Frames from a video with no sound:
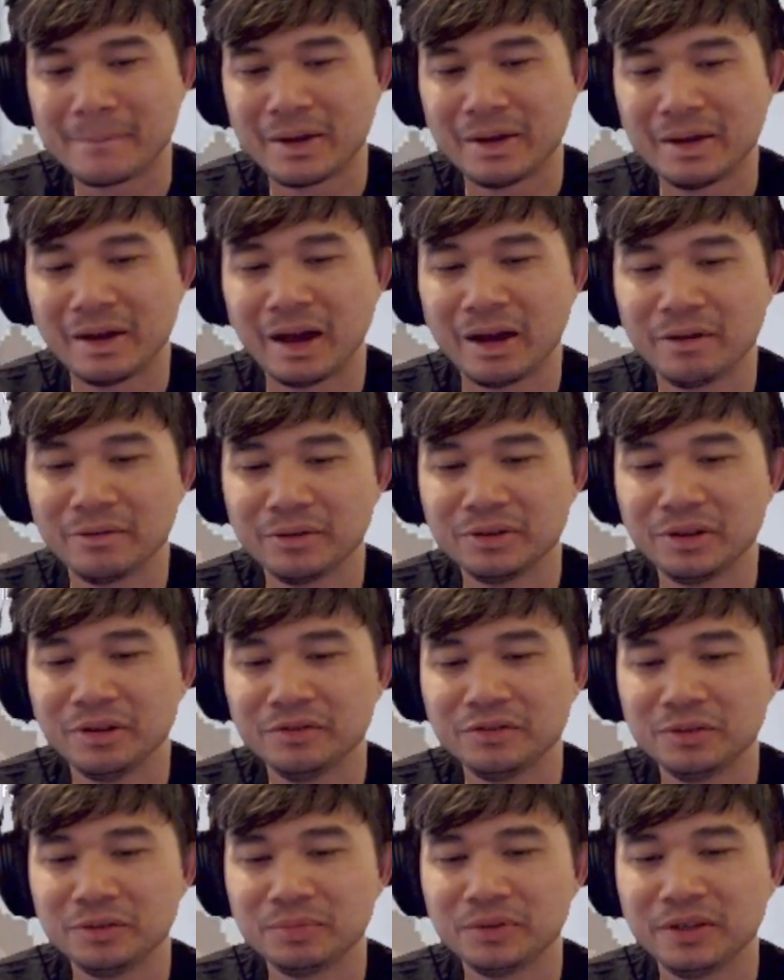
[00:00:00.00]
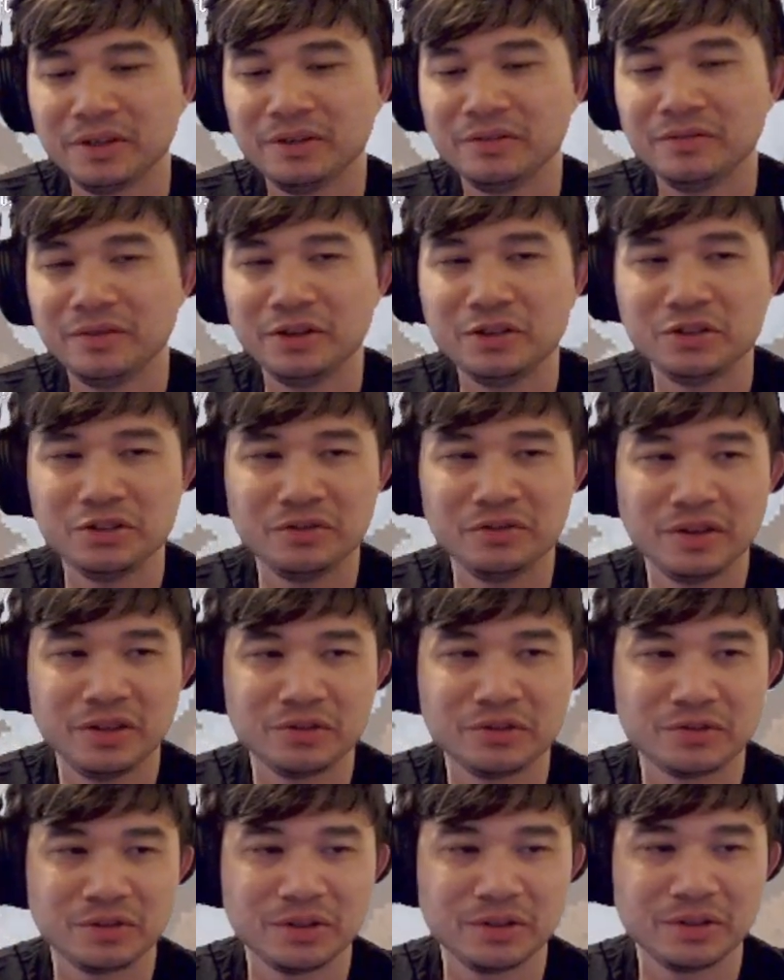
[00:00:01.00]
I would love to play Invasion of
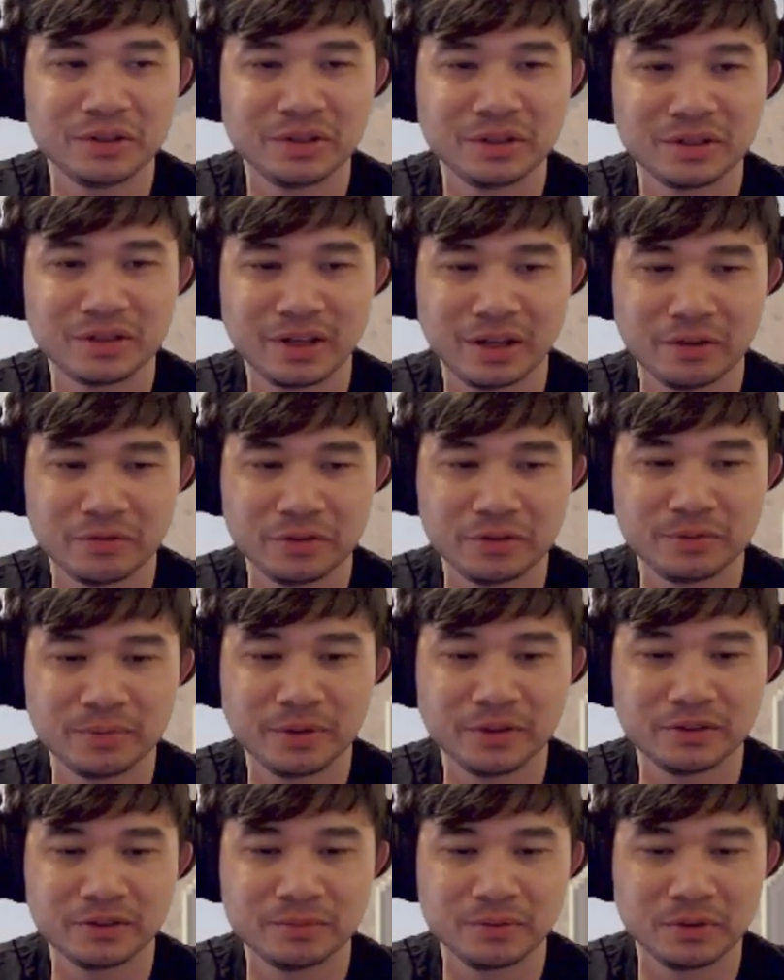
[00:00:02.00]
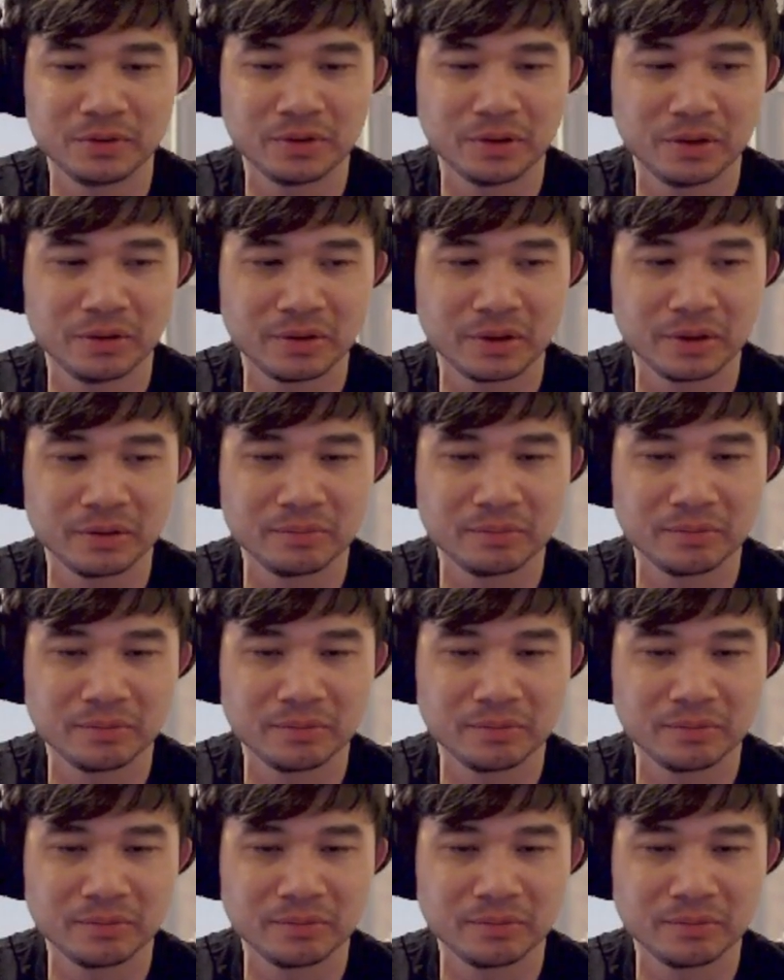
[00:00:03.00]
Eldraine. Kenra Spell Spear, okay.